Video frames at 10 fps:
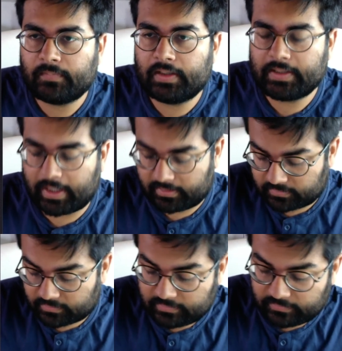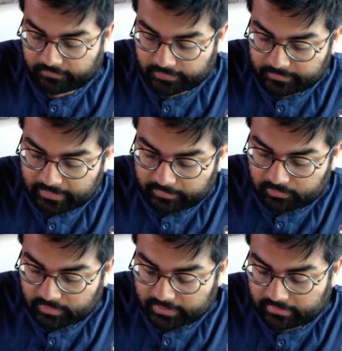yeah, for the people
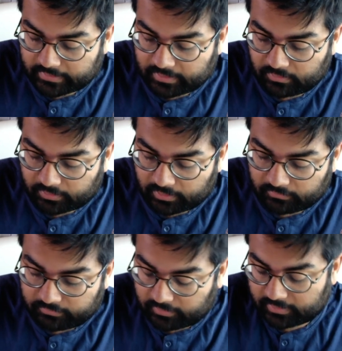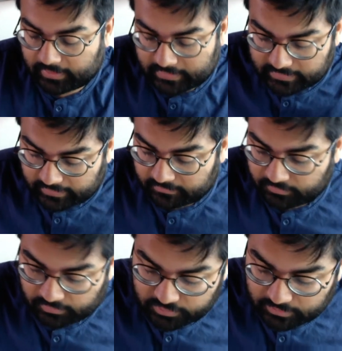who are directly looking for, let's say,
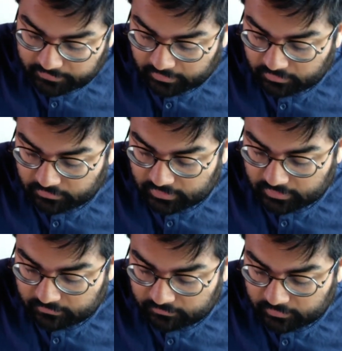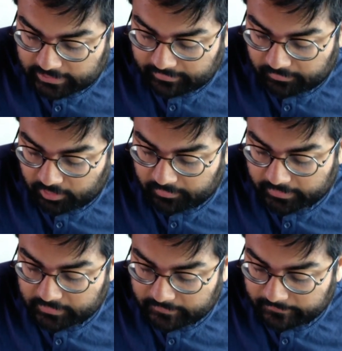you know, jumping into the full-time employment.